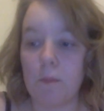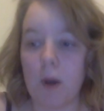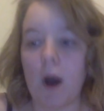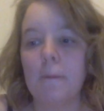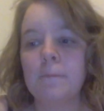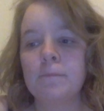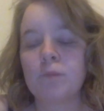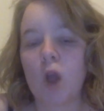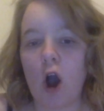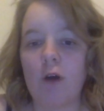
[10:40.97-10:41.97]
But
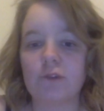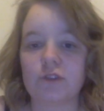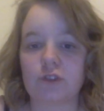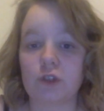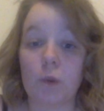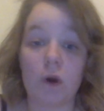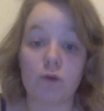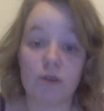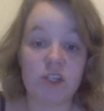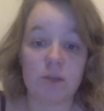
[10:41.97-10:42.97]
after school,
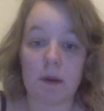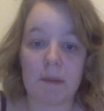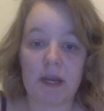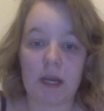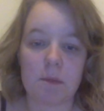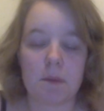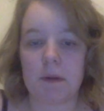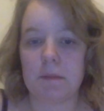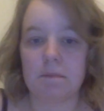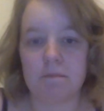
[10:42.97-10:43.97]
I'd redo my makeup, like
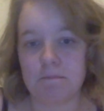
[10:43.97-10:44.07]
my